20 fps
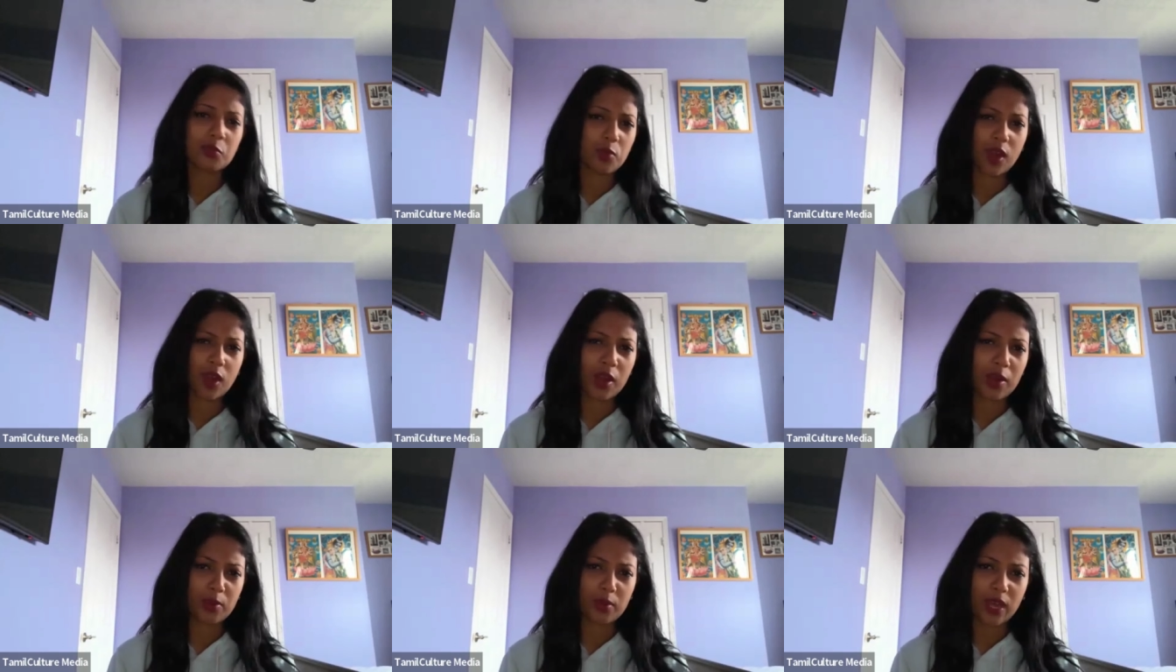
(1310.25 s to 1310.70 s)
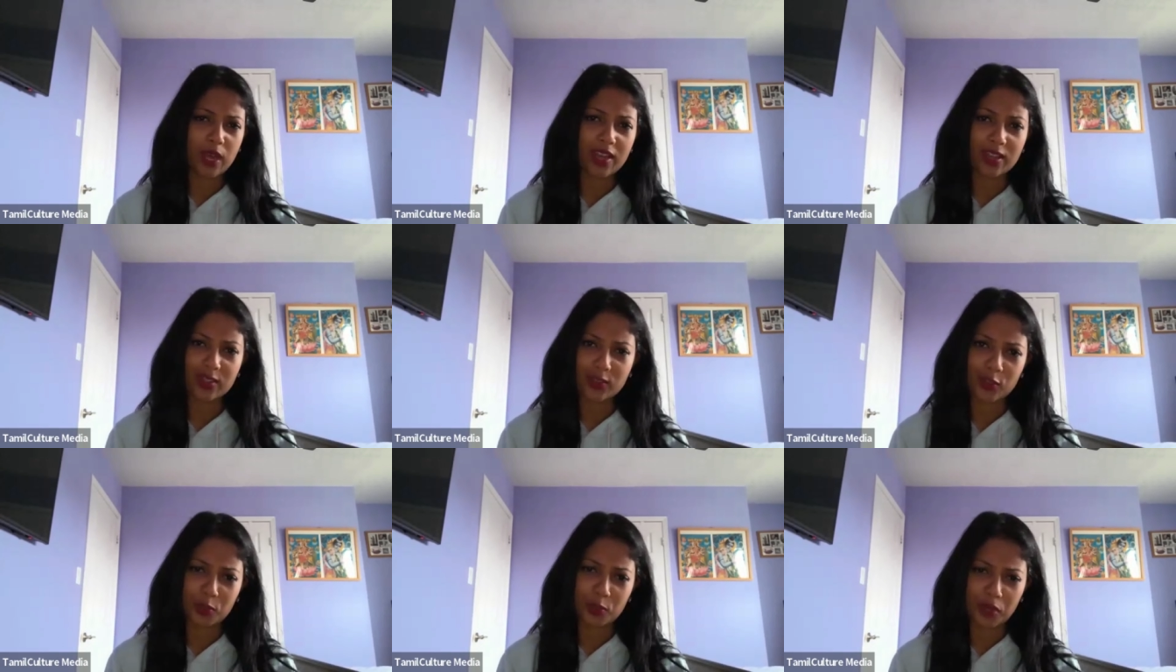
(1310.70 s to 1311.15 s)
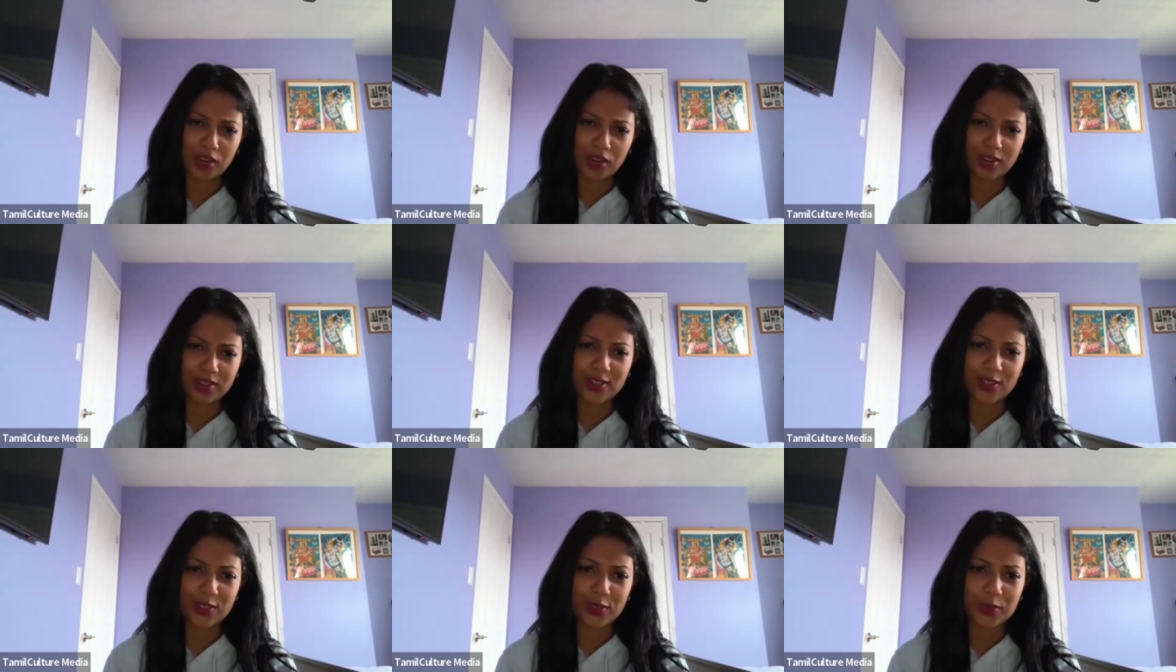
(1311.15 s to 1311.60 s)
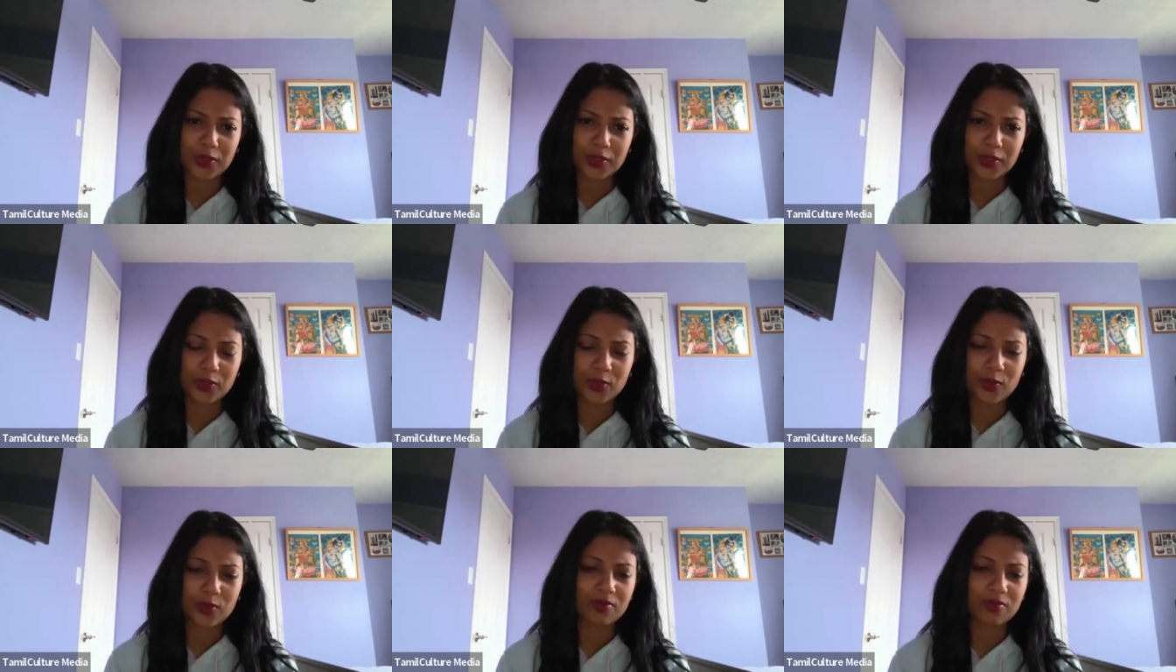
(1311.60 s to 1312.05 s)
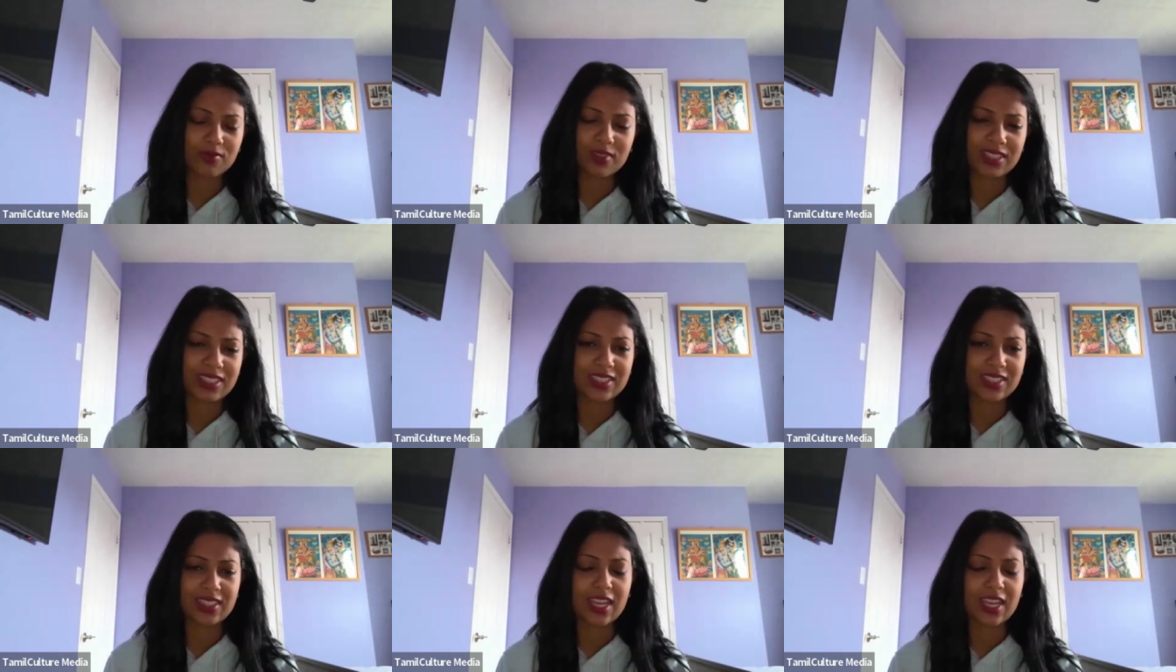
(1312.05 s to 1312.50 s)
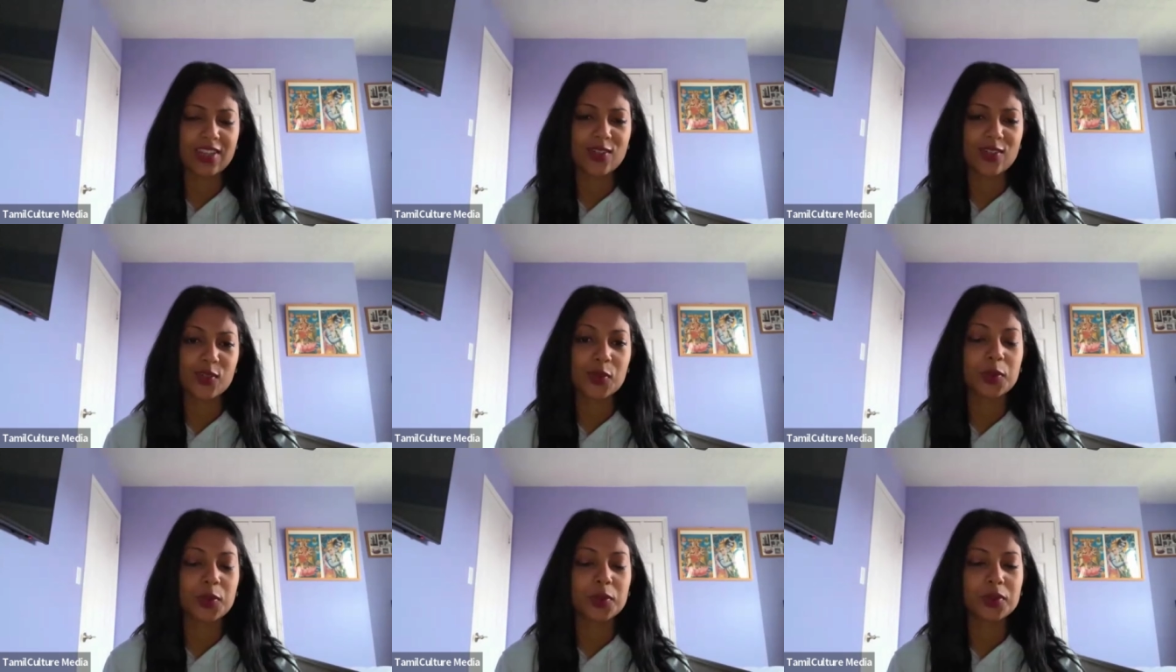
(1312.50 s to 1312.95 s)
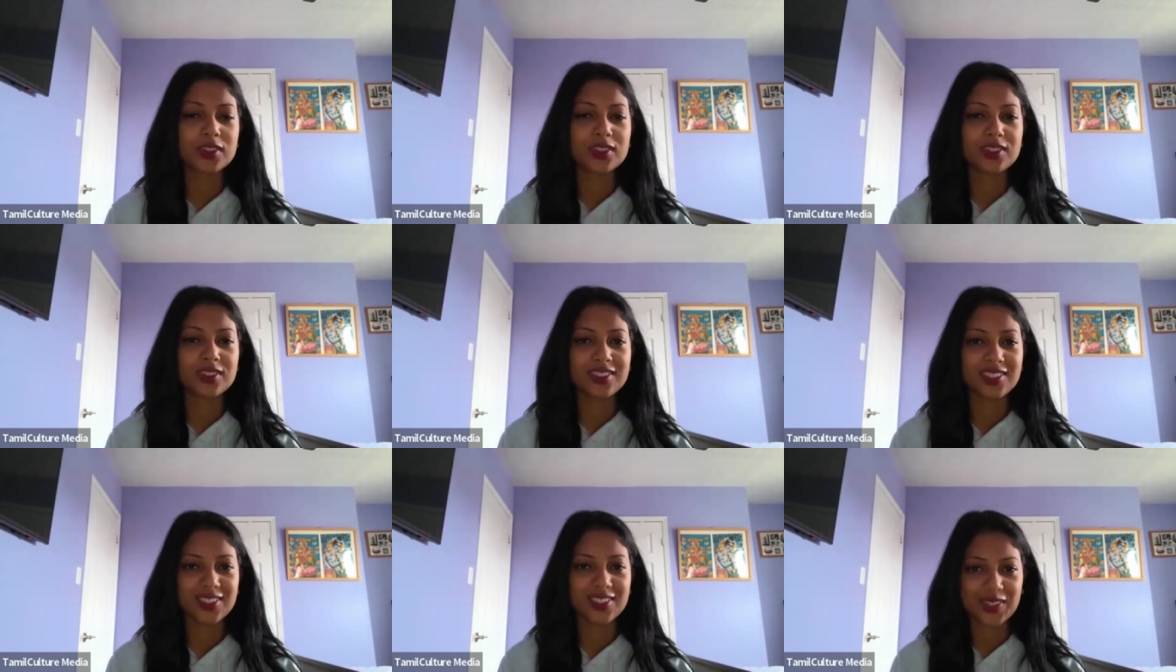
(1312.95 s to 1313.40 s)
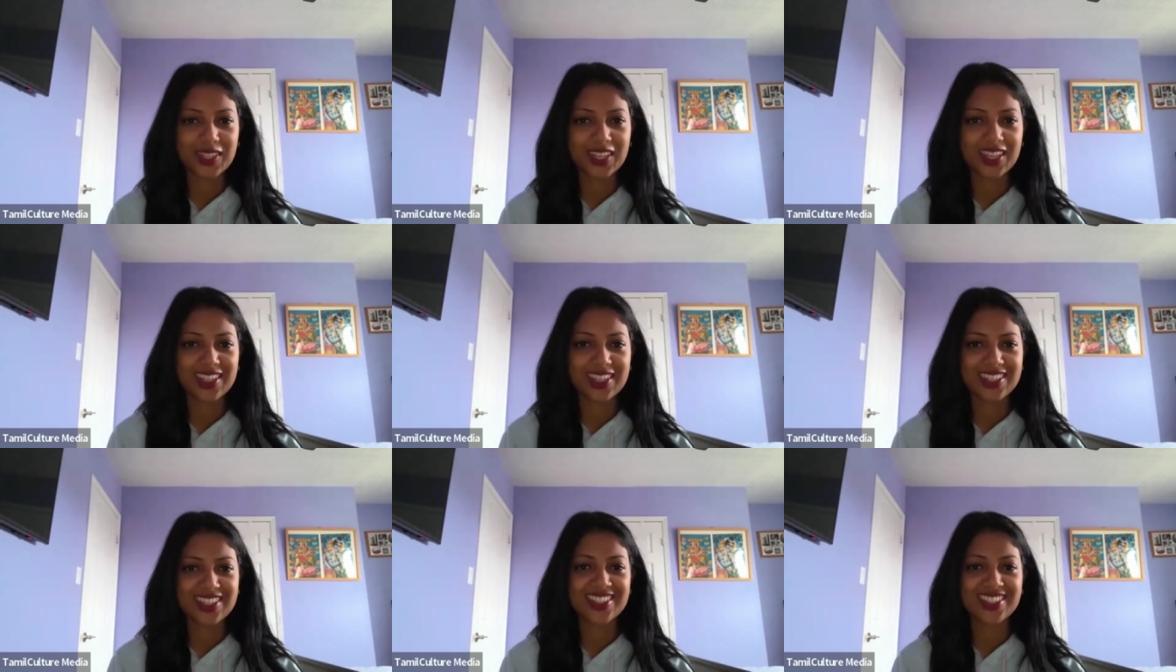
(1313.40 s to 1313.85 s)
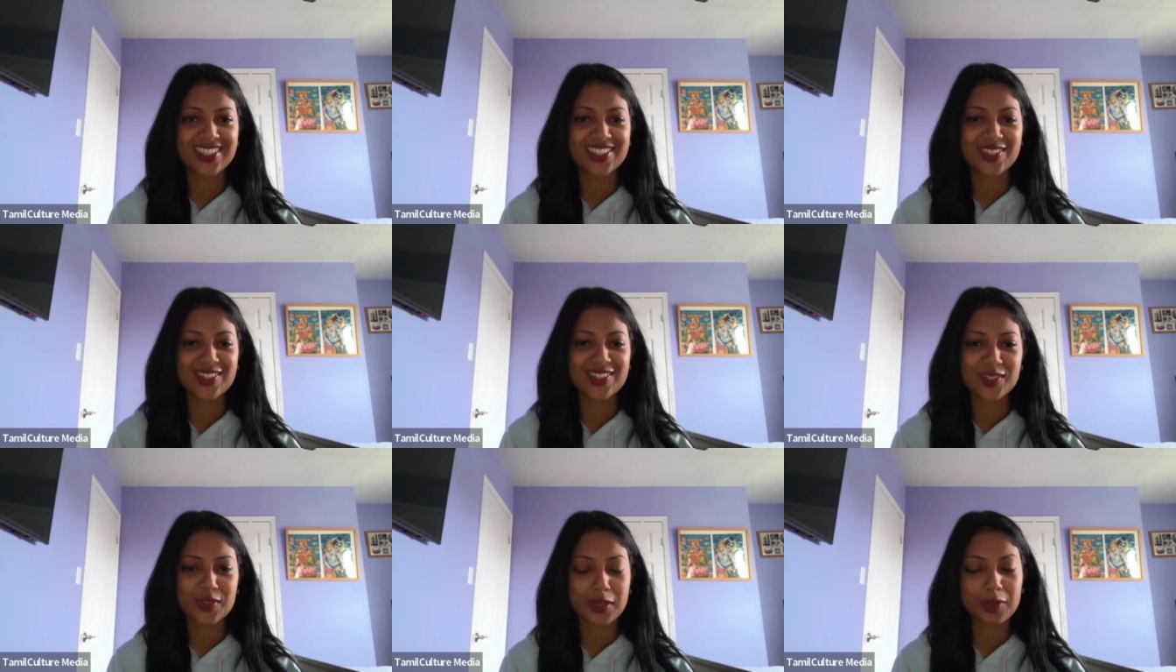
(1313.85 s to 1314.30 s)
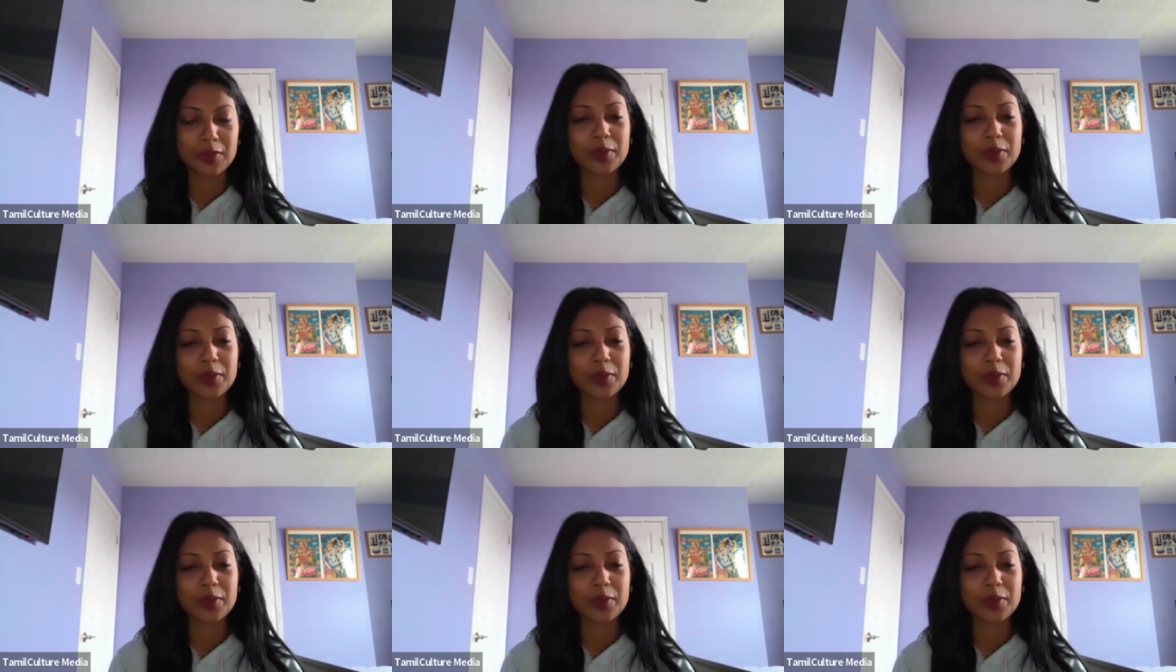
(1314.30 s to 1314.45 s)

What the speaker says: I assume not, because you were 10 years old to get into the industry.